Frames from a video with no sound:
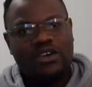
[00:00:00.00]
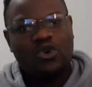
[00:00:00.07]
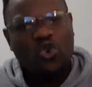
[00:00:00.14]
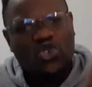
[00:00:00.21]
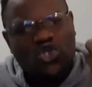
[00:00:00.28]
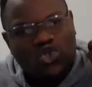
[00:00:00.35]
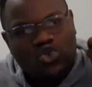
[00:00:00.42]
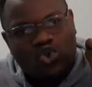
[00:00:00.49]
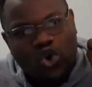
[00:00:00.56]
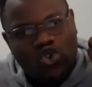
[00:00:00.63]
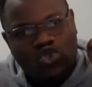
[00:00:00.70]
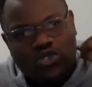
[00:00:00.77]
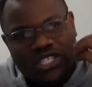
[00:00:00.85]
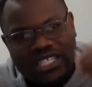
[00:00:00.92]

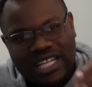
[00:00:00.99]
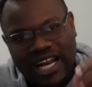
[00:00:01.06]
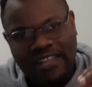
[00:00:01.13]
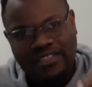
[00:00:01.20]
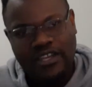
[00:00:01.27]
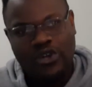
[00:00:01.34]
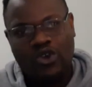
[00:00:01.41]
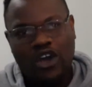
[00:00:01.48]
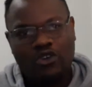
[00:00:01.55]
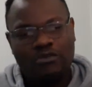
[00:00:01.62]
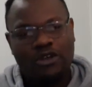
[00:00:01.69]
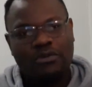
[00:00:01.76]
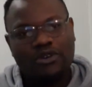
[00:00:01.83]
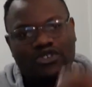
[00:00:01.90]
or to strengthen your
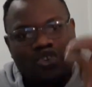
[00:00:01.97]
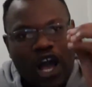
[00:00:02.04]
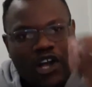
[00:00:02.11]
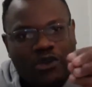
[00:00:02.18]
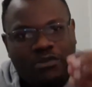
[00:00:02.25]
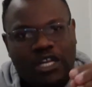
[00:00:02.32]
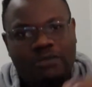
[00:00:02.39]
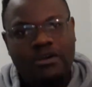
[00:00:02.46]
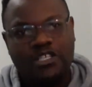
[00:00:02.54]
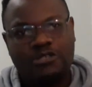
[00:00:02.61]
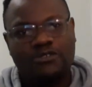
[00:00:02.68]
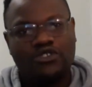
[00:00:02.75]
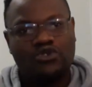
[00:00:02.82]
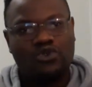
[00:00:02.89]
argument, because your argument
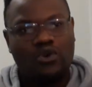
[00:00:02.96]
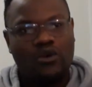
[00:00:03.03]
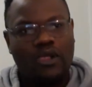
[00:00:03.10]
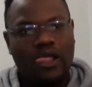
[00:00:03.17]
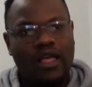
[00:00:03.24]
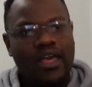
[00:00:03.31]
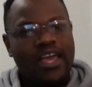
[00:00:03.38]
must be strong.